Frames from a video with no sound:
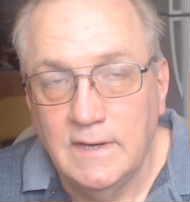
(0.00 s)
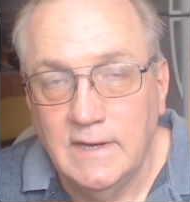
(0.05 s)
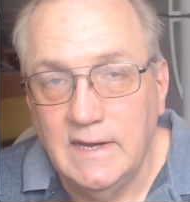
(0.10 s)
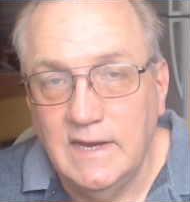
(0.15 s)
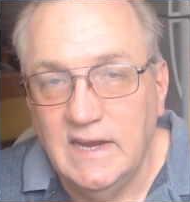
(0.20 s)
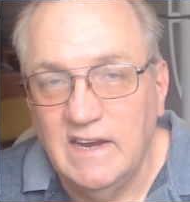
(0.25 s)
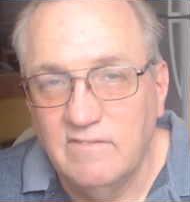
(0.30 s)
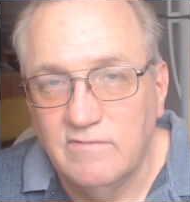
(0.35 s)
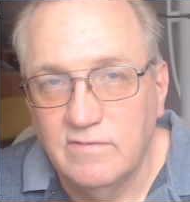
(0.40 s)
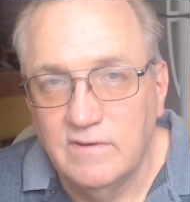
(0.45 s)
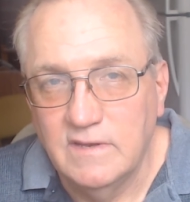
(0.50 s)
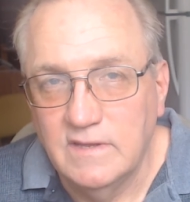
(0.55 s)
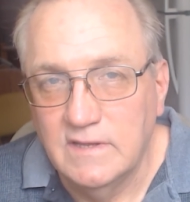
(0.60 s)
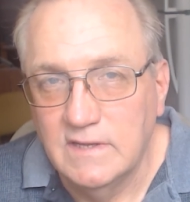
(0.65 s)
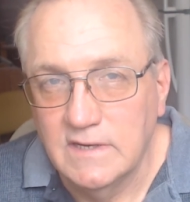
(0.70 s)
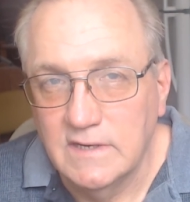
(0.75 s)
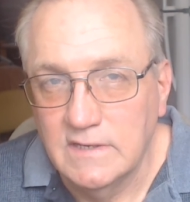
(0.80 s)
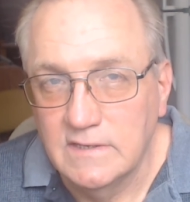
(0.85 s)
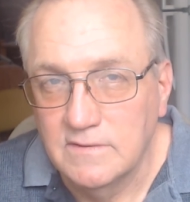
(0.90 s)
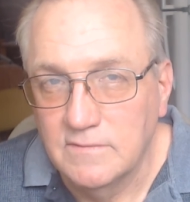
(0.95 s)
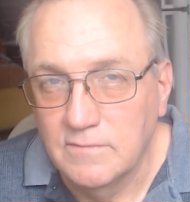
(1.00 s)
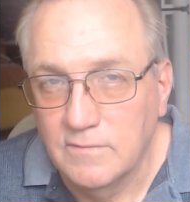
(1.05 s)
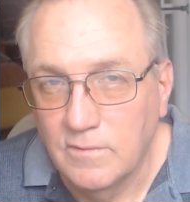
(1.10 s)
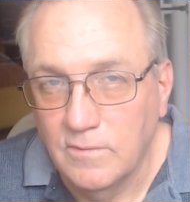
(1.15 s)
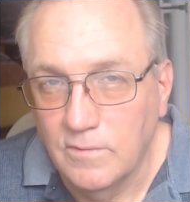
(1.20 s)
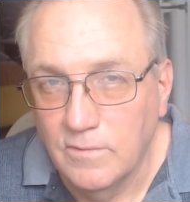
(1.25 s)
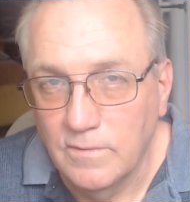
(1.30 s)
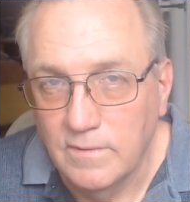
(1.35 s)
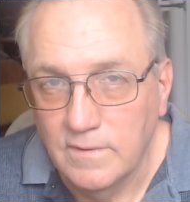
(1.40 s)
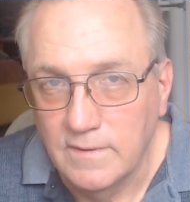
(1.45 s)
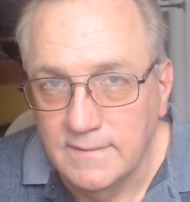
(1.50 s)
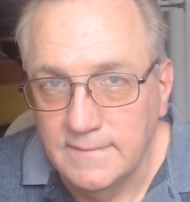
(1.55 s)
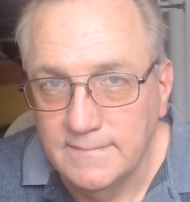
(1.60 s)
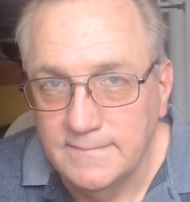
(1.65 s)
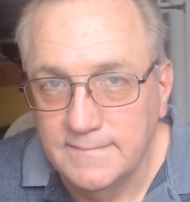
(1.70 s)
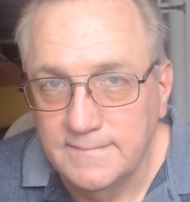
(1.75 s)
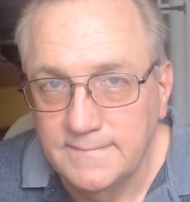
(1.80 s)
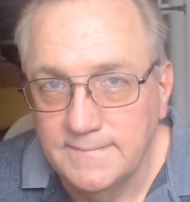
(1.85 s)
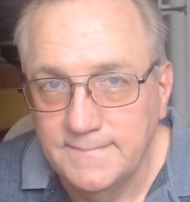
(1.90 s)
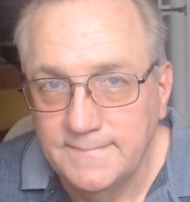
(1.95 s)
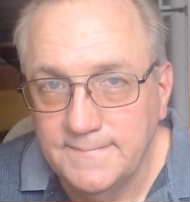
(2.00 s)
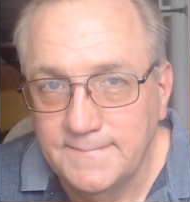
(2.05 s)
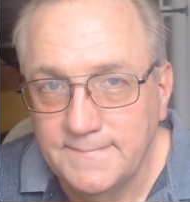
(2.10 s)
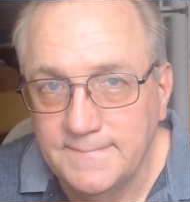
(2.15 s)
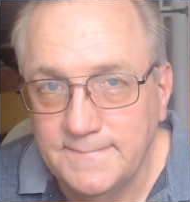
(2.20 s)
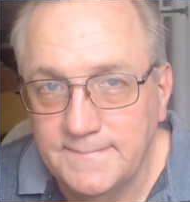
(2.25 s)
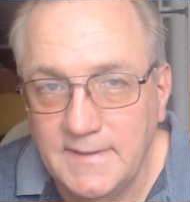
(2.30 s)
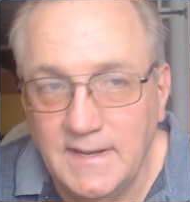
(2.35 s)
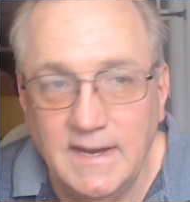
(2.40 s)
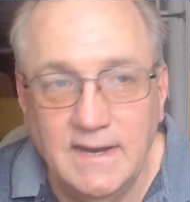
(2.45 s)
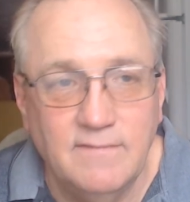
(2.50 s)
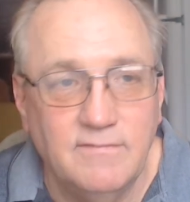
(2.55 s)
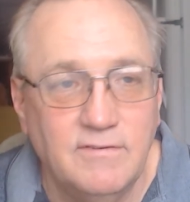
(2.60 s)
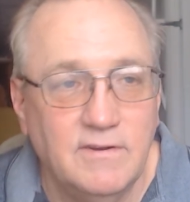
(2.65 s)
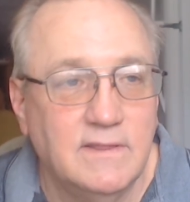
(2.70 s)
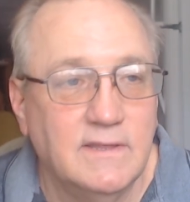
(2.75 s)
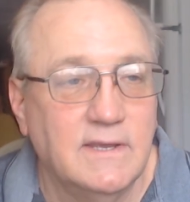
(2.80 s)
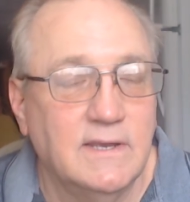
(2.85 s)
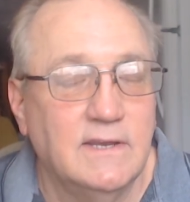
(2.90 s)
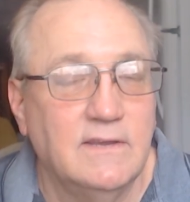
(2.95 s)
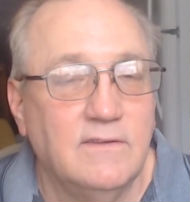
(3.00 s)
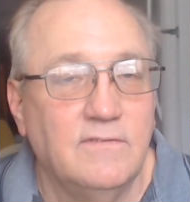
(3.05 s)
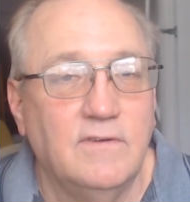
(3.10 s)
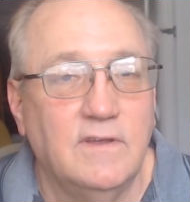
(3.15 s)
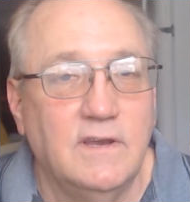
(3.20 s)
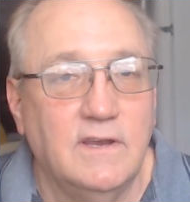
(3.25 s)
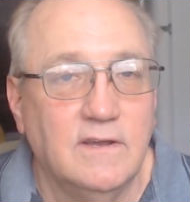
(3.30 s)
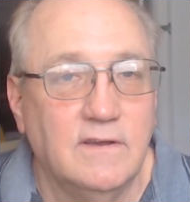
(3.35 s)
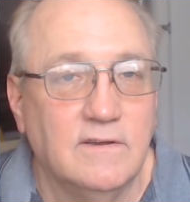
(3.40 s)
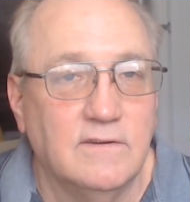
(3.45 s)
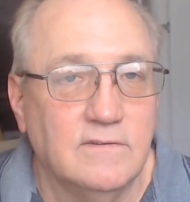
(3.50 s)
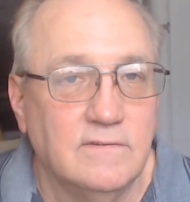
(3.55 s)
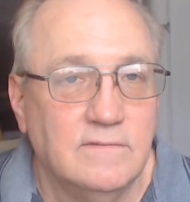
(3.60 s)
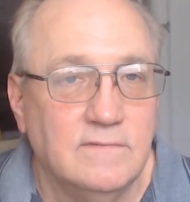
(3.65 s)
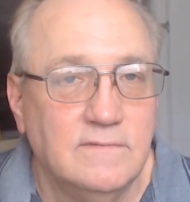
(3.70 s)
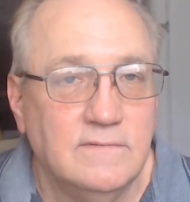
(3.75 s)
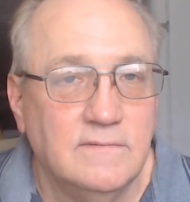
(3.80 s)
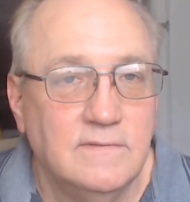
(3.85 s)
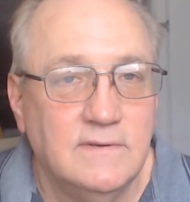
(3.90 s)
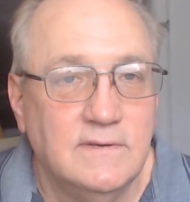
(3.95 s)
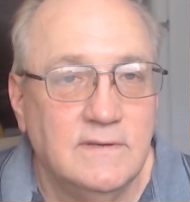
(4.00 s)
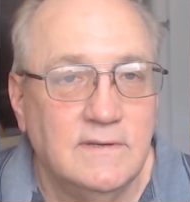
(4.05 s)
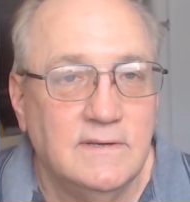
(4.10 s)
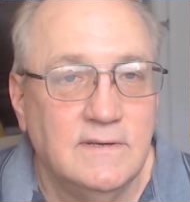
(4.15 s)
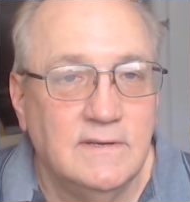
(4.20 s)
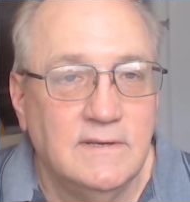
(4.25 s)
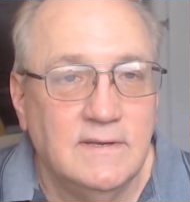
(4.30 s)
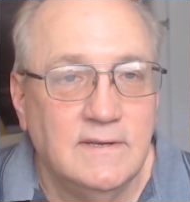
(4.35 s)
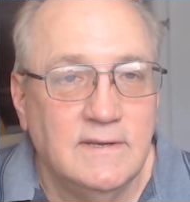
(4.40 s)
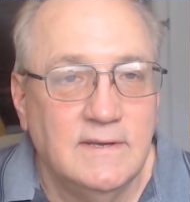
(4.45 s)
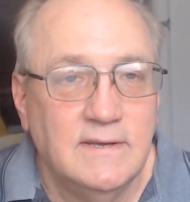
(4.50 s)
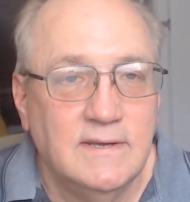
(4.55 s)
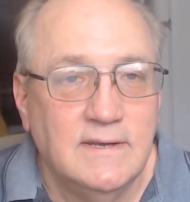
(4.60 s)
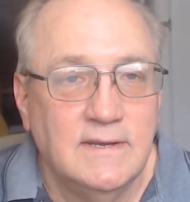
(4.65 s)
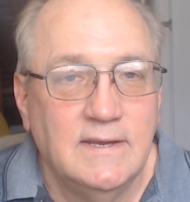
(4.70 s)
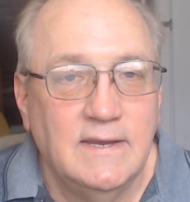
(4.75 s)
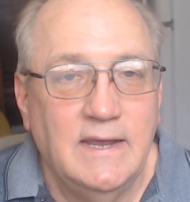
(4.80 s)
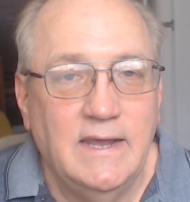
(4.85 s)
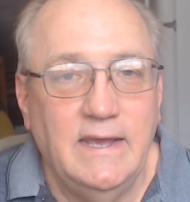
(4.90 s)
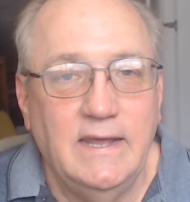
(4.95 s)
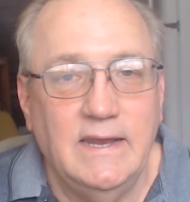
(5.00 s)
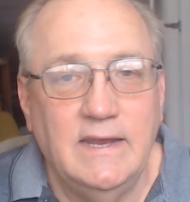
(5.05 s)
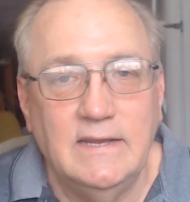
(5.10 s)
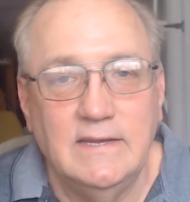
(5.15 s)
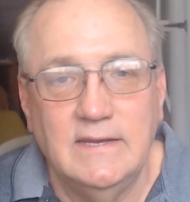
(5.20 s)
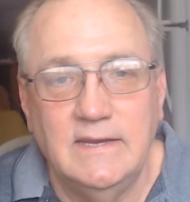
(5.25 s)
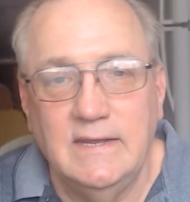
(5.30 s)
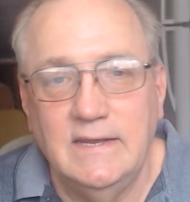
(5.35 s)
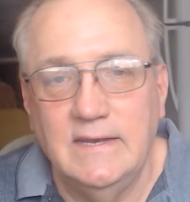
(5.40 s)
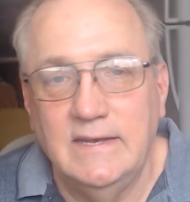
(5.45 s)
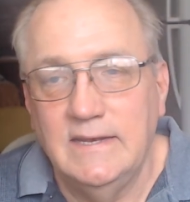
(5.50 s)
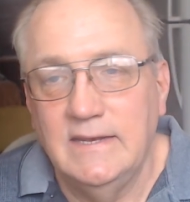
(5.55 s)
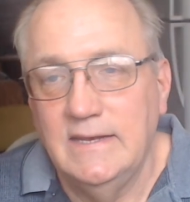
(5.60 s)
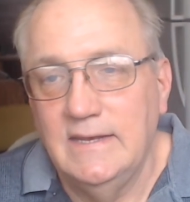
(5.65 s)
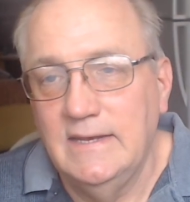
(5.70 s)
everything is recorded. Everything is videoed. And